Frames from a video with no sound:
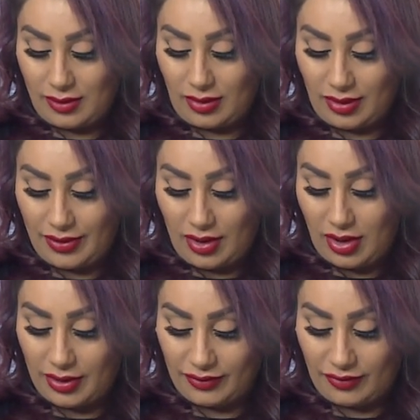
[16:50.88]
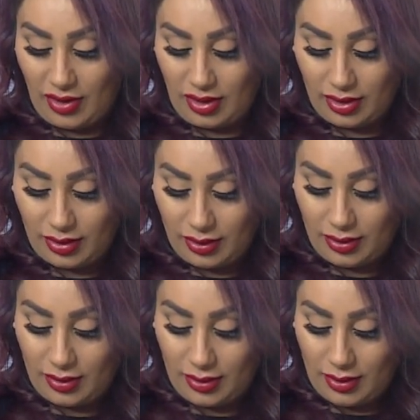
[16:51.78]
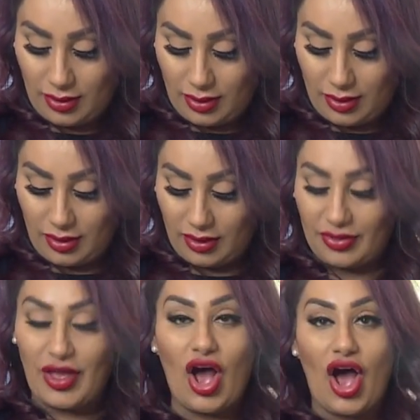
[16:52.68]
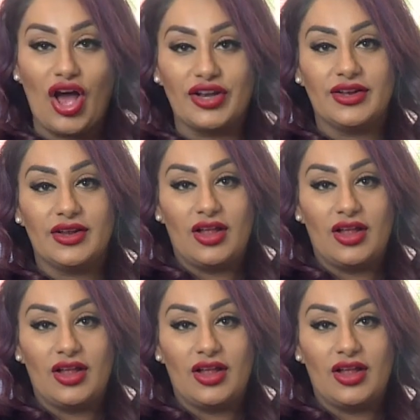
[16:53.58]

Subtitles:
God, they're hard as rock. They're hard